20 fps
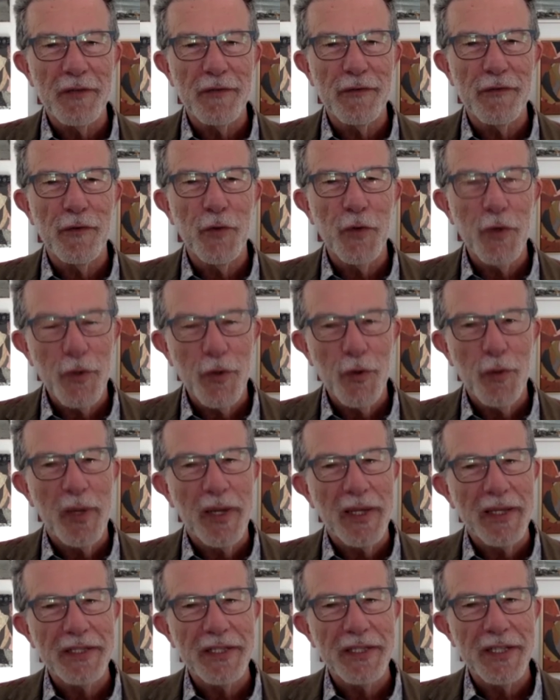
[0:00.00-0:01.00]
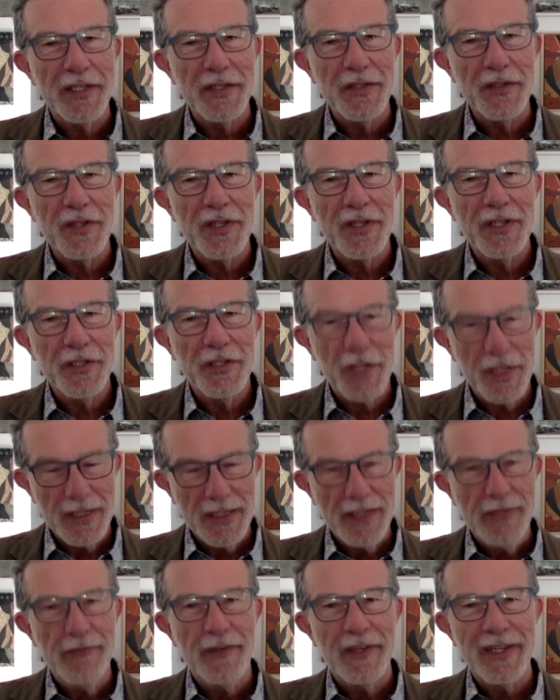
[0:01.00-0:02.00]
for your paintings to
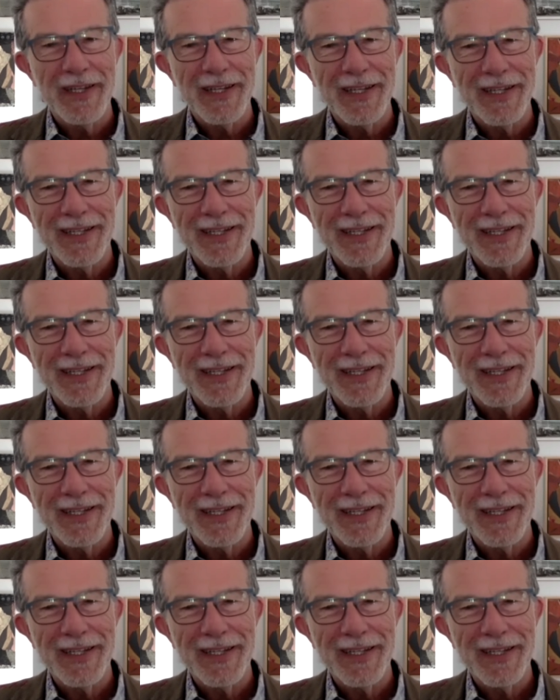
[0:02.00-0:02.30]
live in?